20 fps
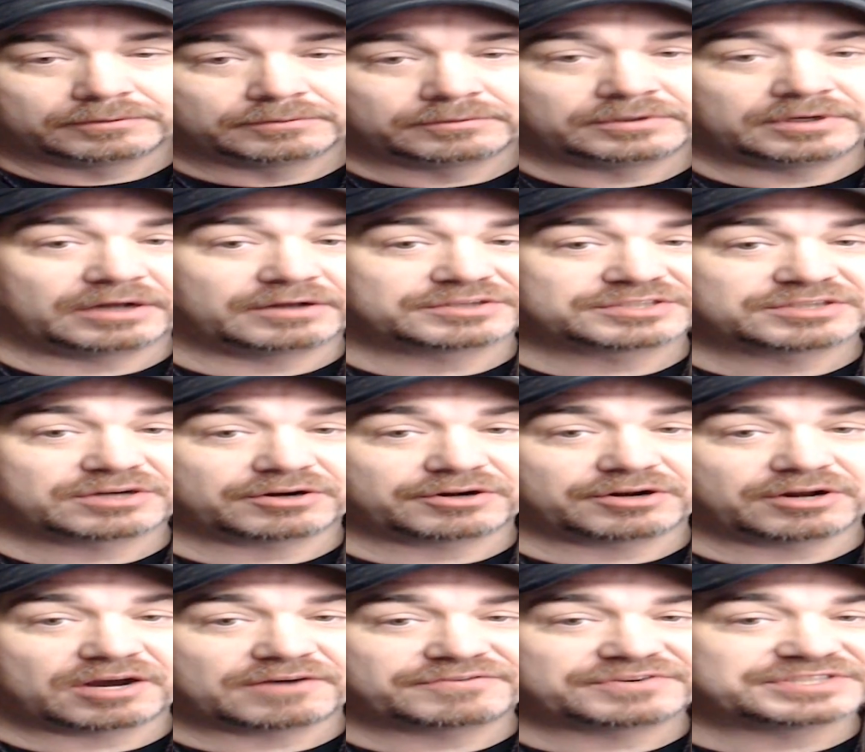Now, I started
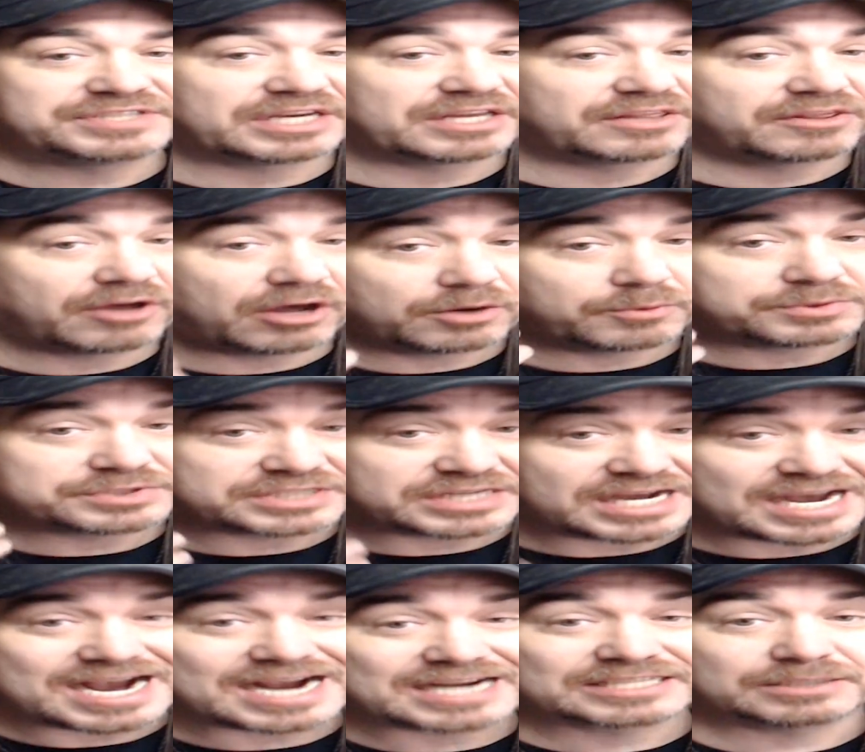off as I thought it was an
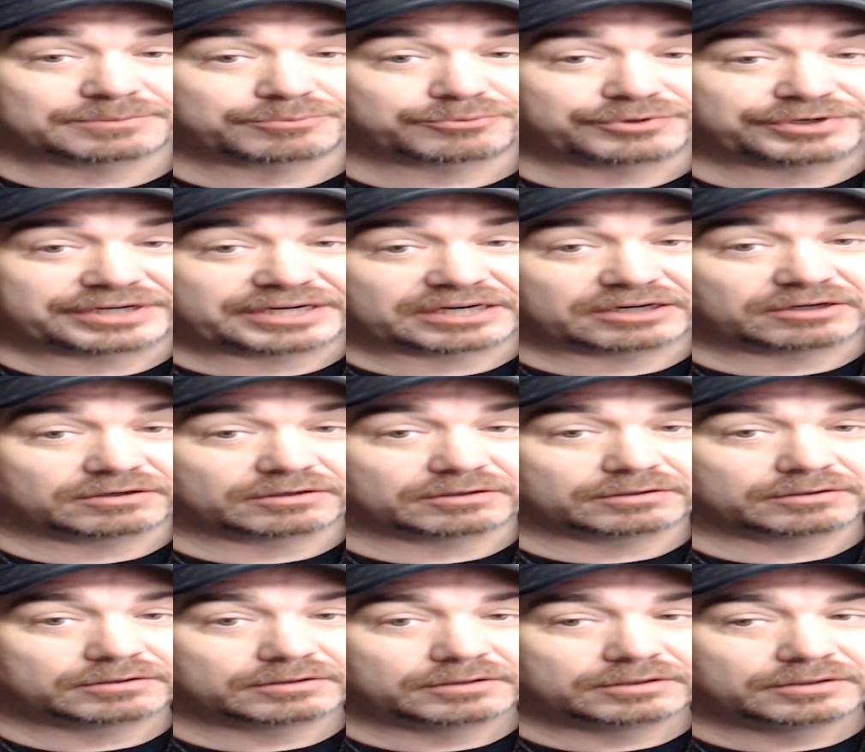OctoPrint error,
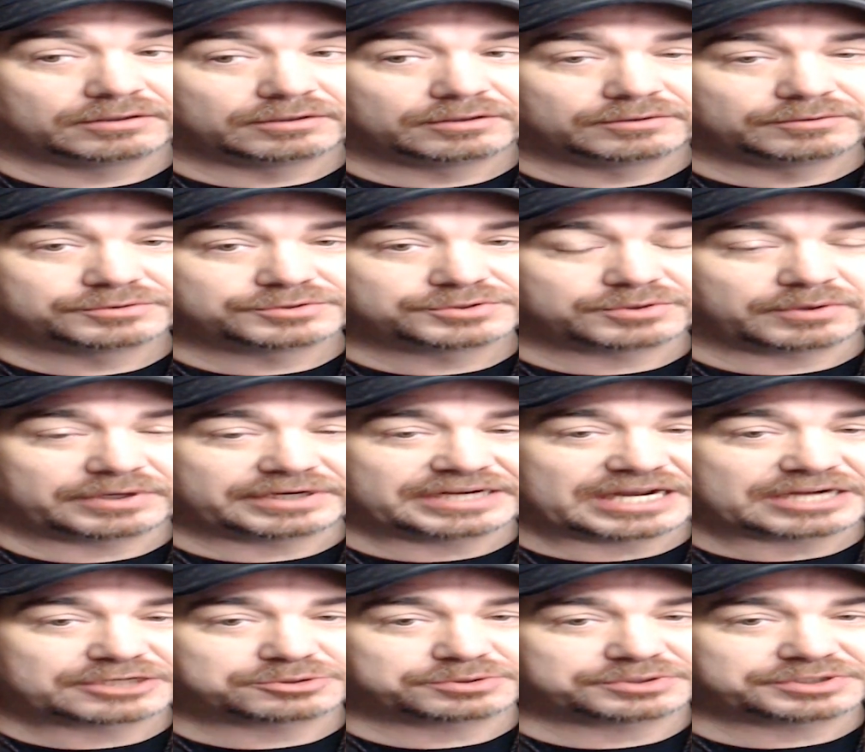so I
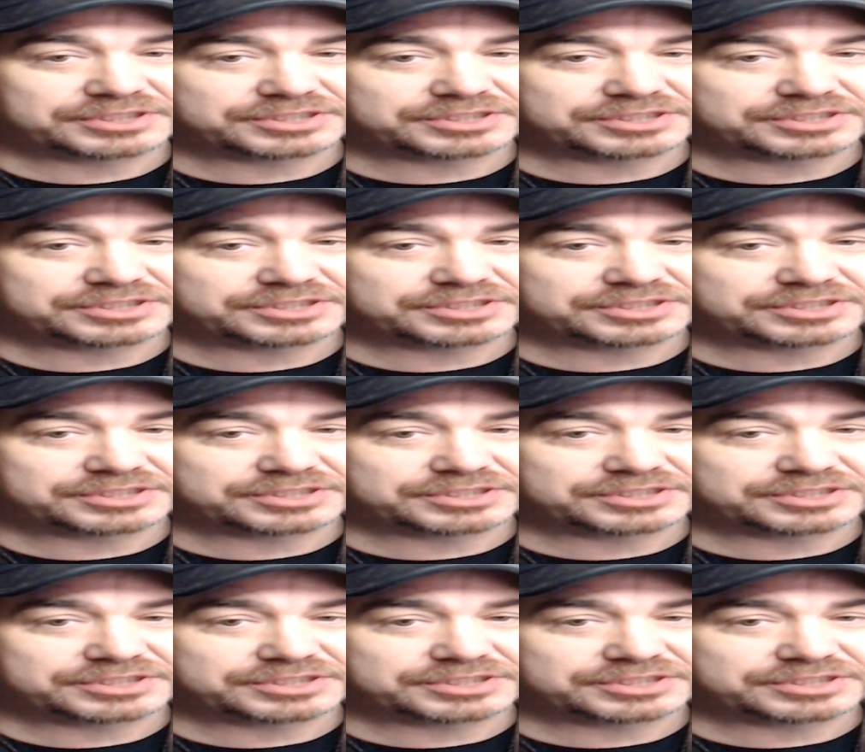naturally